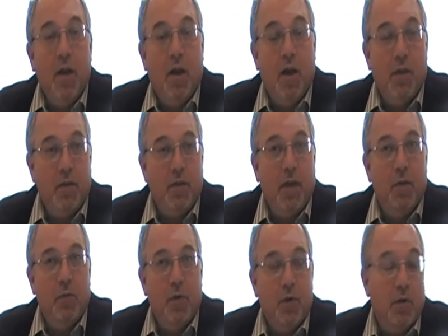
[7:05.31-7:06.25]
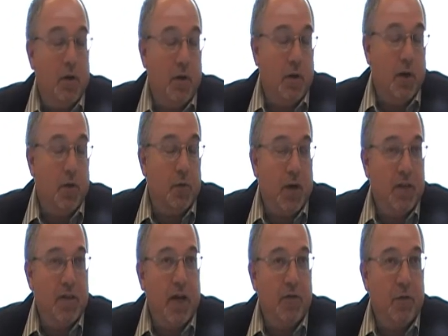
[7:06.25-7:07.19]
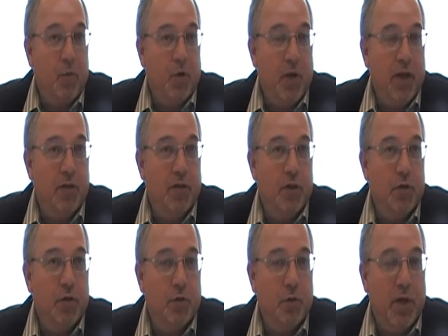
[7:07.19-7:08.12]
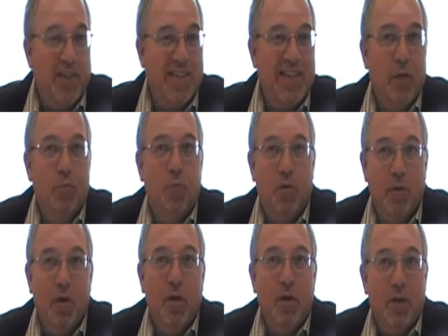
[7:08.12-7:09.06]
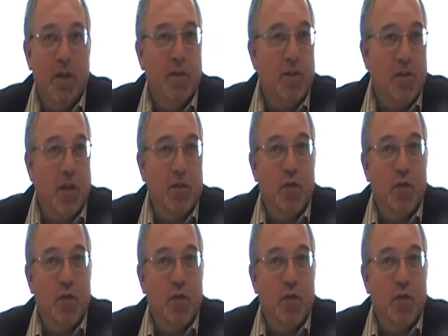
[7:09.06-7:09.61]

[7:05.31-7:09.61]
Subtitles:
that they would otherwise have to put in to assemble these